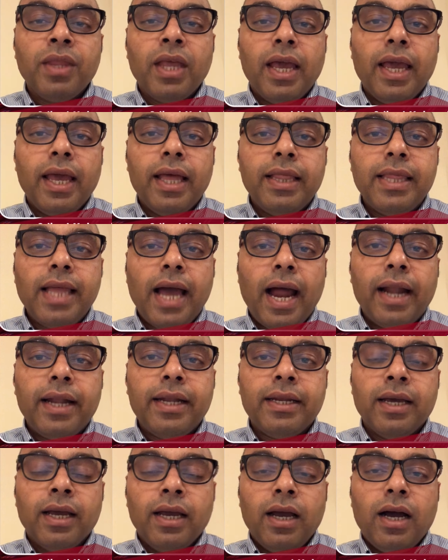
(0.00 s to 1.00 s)
in that
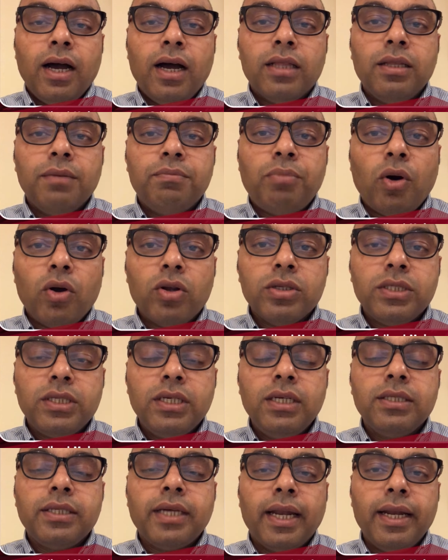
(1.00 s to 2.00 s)
the policy
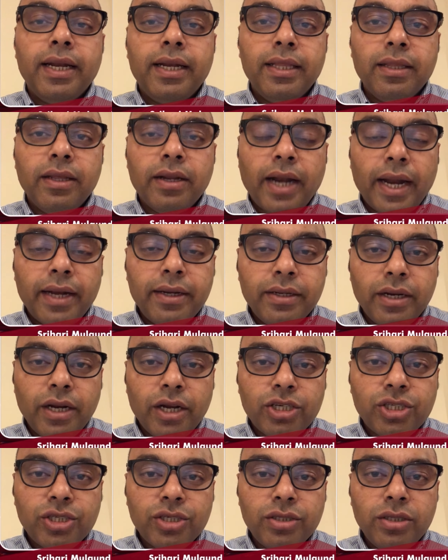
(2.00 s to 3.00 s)
is headed in the right
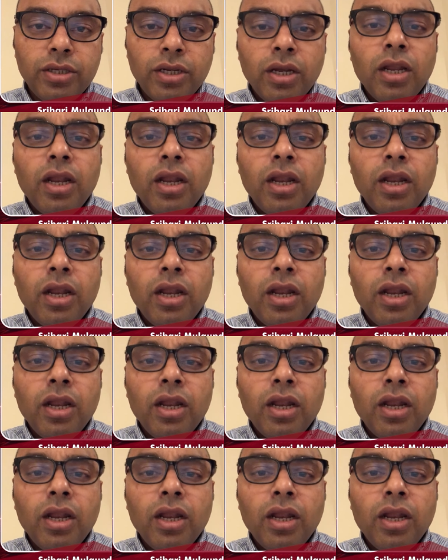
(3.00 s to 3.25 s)
direction.